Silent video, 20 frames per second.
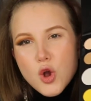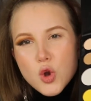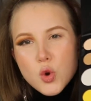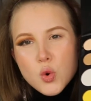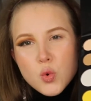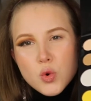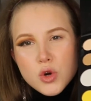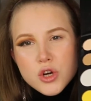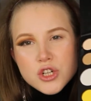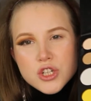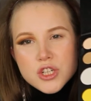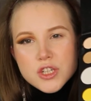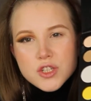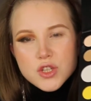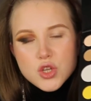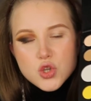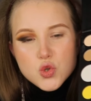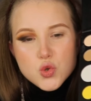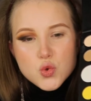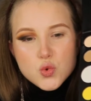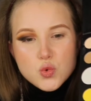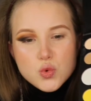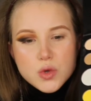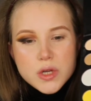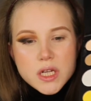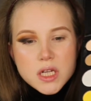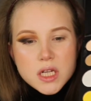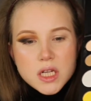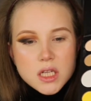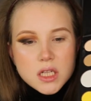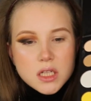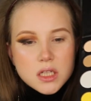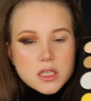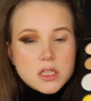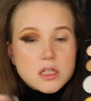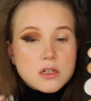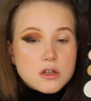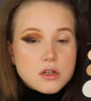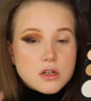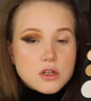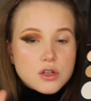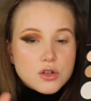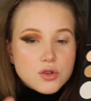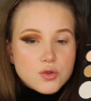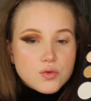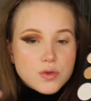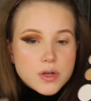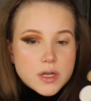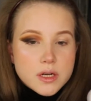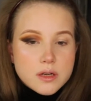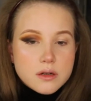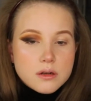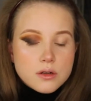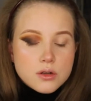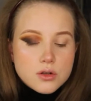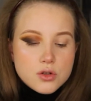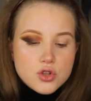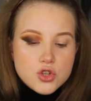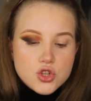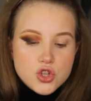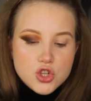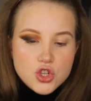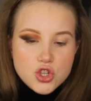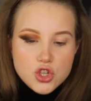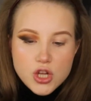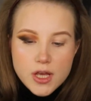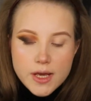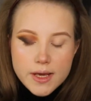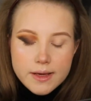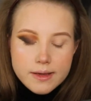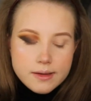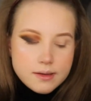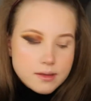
gorgeous green, dark green shade.